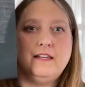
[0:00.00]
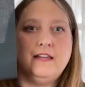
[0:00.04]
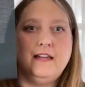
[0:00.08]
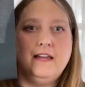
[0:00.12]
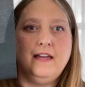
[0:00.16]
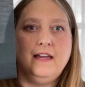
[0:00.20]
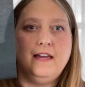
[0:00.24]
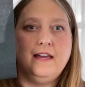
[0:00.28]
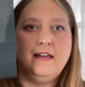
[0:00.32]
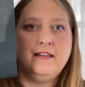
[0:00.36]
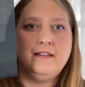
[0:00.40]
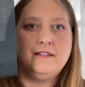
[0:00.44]

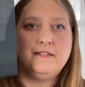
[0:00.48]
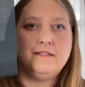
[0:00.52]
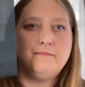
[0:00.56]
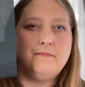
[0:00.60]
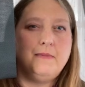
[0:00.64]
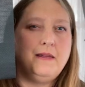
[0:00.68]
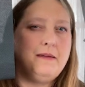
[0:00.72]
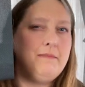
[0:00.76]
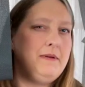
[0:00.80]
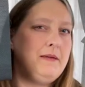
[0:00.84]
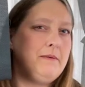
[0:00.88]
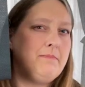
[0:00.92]
and
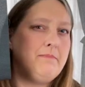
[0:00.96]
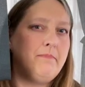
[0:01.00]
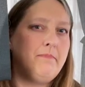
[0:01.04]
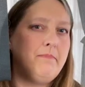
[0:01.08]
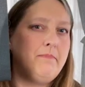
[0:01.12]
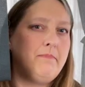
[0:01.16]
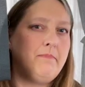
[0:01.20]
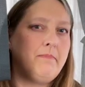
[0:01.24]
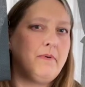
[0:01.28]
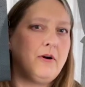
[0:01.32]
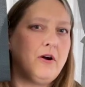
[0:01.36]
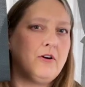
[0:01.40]
maybe
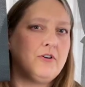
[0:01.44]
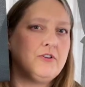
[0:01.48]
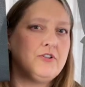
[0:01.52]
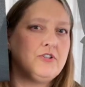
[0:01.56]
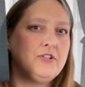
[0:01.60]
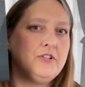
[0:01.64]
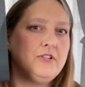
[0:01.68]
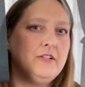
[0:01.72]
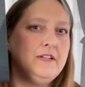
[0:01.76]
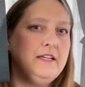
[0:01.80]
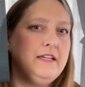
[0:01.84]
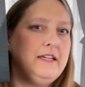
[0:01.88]

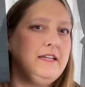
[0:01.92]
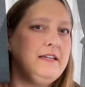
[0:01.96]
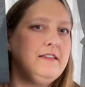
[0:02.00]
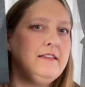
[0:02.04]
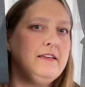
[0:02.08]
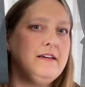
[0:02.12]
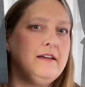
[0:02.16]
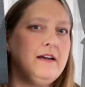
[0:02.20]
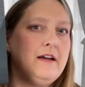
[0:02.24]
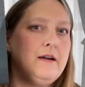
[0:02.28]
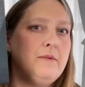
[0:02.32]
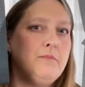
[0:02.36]
partially
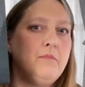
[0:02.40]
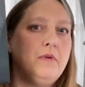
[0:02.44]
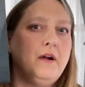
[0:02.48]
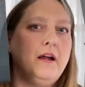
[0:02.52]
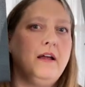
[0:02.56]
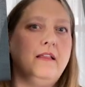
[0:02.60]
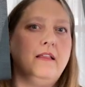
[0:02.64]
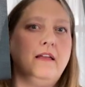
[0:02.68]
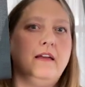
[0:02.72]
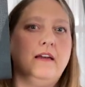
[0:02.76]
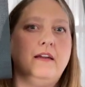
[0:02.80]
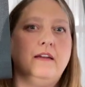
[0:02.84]
the
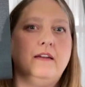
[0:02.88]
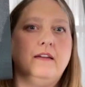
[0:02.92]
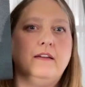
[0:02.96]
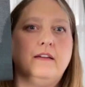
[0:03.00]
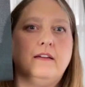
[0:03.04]
umbrella.